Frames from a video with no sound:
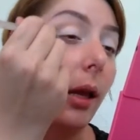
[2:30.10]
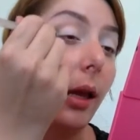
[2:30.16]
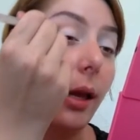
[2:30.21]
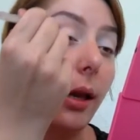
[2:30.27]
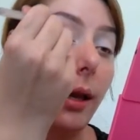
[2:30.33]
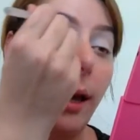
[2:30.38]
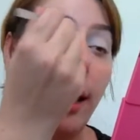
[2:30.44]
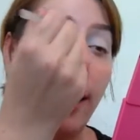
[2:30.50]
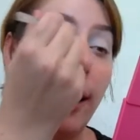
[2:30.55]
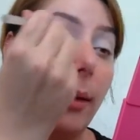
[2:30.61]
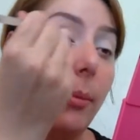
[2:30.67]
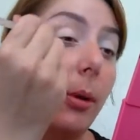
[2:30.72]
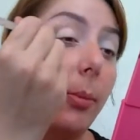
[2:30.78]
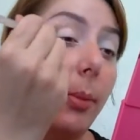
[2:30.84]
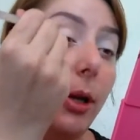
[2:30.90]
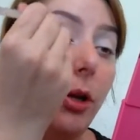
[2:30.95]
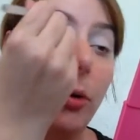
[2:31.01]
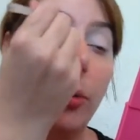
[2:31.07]
And I am going
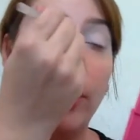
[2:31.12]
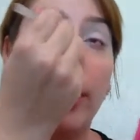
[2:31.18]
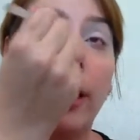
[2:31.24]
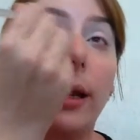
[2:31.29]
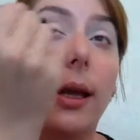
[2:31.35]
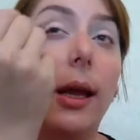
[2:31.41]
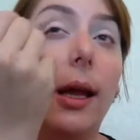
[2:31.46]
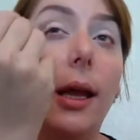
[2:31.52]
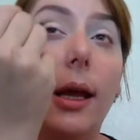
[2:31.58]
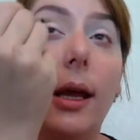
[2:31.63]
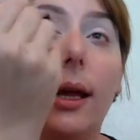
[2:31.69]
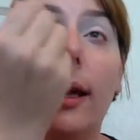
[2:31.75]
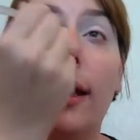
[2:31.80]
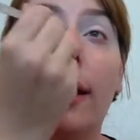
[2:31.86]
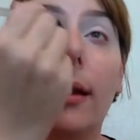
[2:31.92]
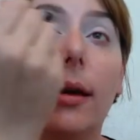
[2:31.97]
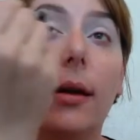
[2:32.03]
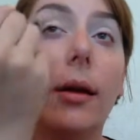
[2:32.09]
to be doing
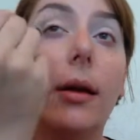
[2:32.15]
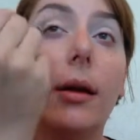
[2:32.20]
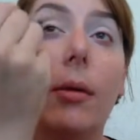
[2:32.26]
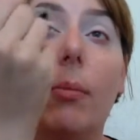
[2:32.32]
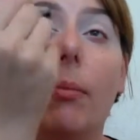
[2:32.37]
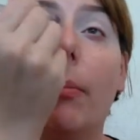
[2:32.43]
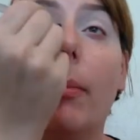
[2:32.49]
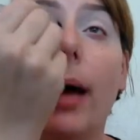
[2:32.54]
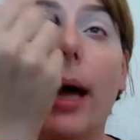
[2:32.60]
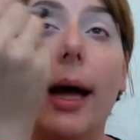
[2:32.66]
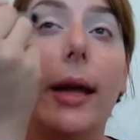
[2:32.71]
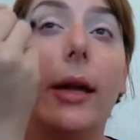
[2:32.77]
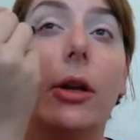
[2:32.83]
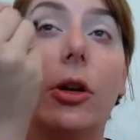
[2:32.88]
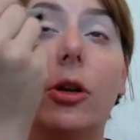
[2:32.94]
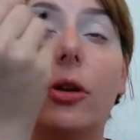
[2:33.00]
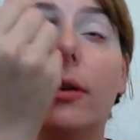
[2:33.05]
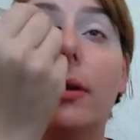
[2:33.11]
a
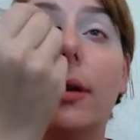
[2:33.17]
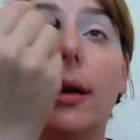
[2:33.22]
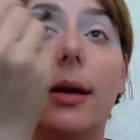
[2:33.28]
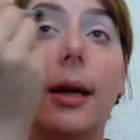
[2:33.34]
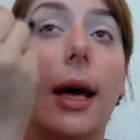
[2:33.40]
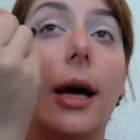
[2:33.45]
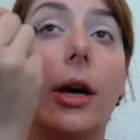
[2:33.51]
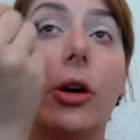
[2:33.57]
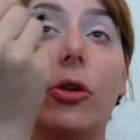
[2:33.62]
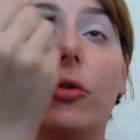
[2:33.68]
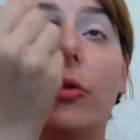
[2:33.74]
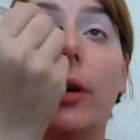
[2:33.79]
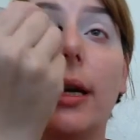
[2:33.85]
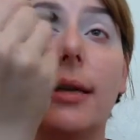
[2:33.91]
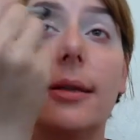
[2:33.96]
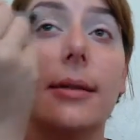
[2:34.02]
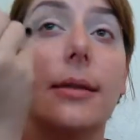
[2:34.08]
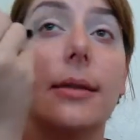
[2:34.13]
mild cut
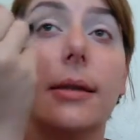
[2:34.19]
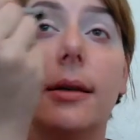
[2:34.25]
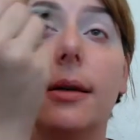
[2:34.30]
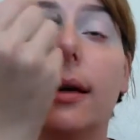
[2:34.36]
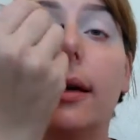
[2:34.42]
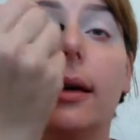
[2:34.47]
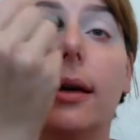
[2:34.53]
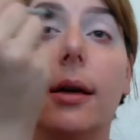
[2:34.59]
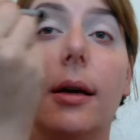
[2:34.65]
crease.